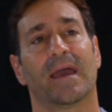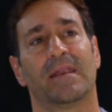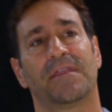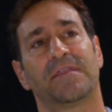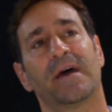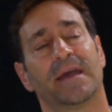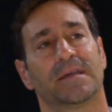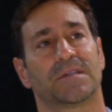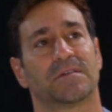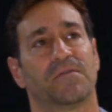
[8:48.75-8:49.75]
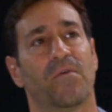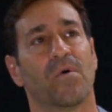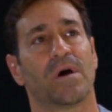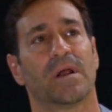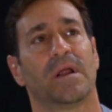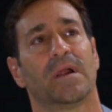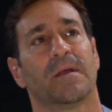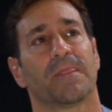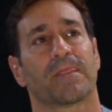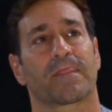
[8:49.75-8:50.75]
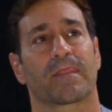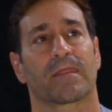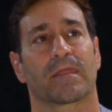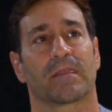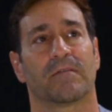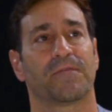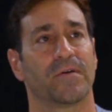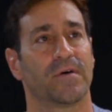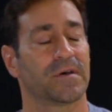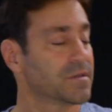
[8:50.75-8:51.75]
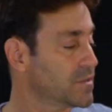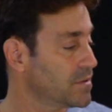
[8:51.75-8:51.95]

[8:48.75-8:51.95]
and thanks for the